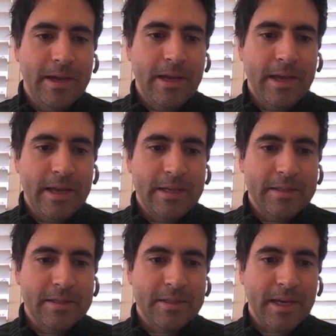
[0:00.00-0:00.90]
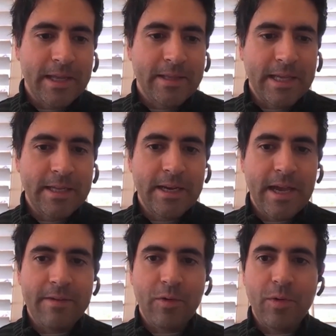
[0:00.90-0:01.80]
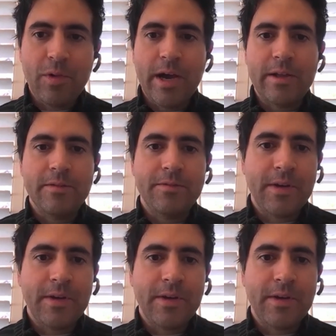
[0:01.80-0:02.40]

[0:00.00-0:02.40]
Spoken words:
and I didn't have a whole lot of,